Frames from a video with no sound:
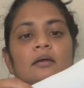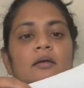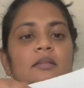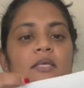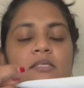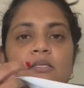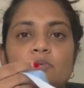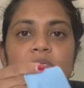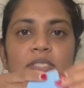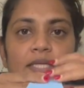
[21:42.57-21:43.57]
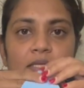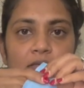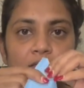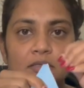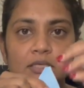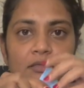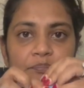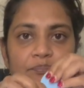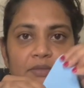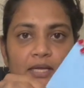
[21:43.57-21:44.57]
these are the ones that I did earlier,
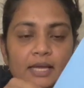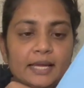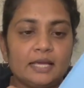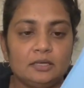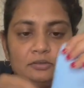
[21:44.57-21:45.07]
and